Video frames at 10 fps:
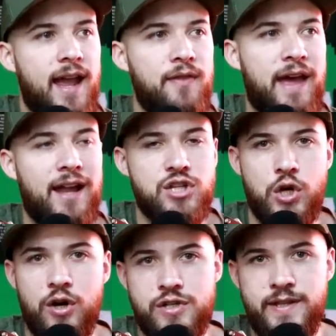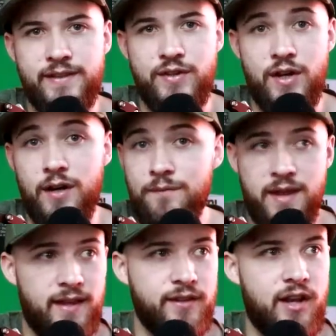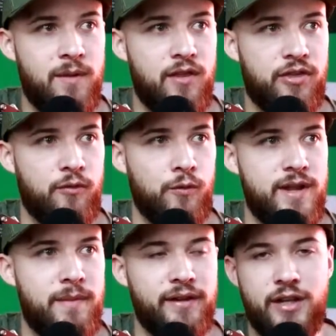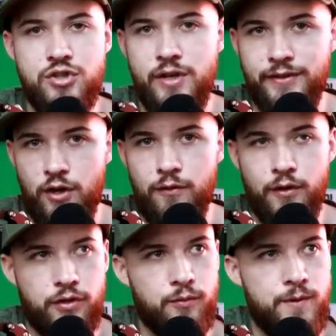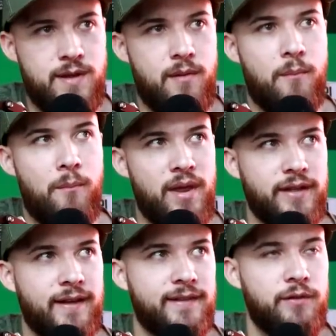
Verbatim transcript: and that charge this year is going to be three million, just over three million.